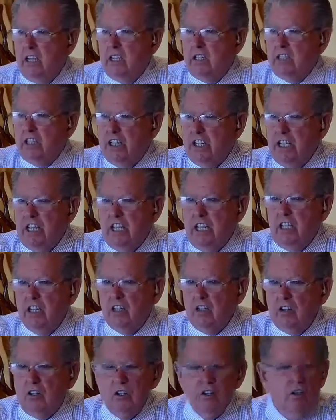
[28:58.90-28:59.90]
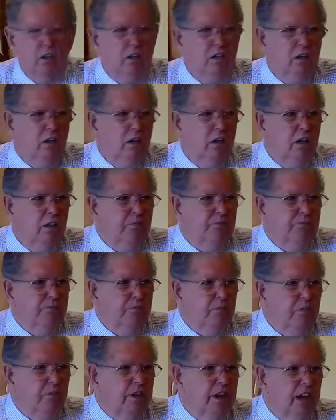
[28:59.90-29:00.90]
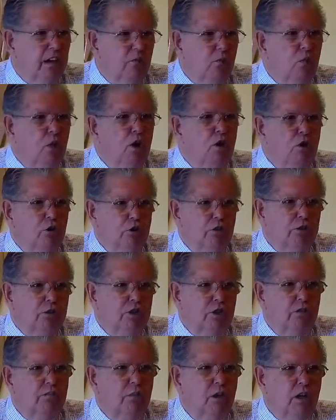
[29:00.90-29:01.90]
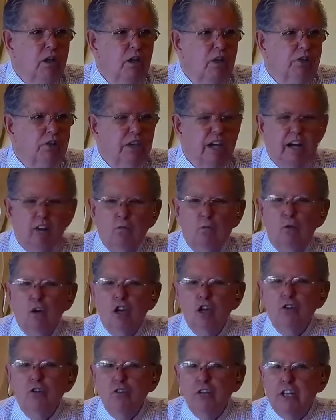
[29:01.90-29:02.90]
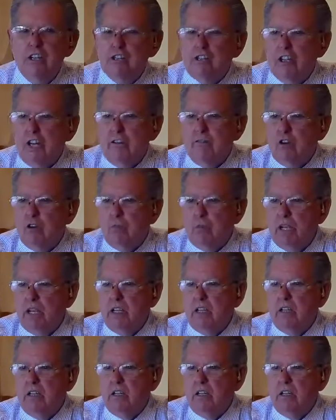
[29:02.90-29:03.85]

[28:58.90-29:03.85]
to heal that wound because that wound has never been